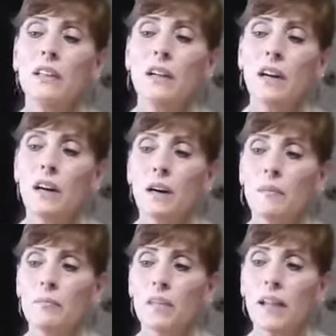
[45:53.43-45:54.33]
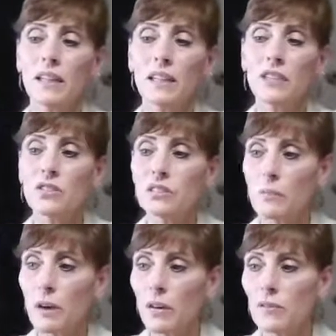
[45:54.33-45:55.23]
Um, Echinacea is a
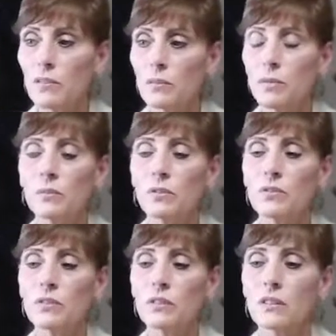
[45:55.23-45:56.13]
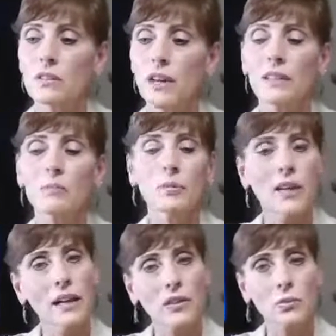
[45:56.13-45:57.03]
powerful immune booster. I didn't put
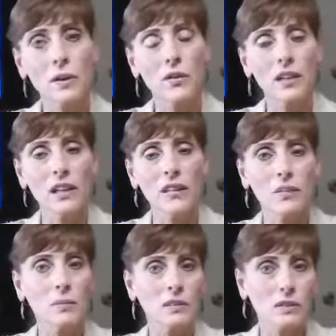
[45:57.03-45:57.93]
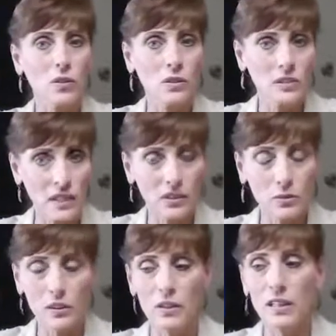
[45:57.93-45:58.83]
elderberry on here, but of course
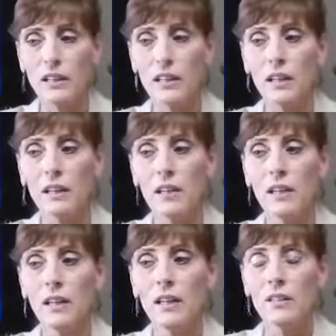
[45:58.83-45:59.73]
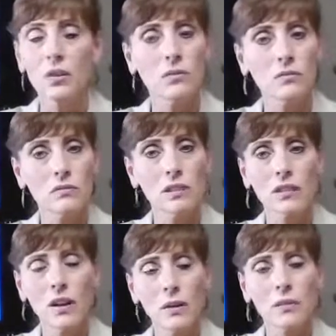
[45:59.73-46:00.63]
elderberry. Uh, don't you
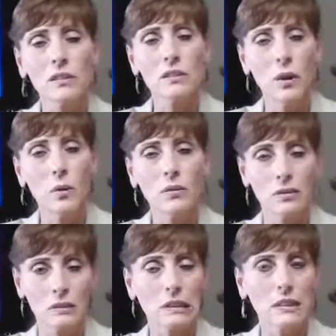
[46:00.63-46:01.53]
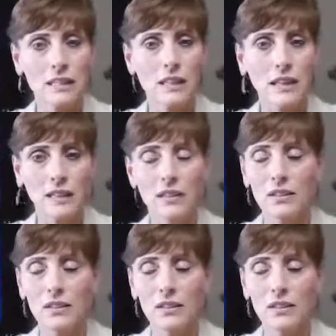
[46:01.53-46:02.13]
know? I wouldn't go crazy on it.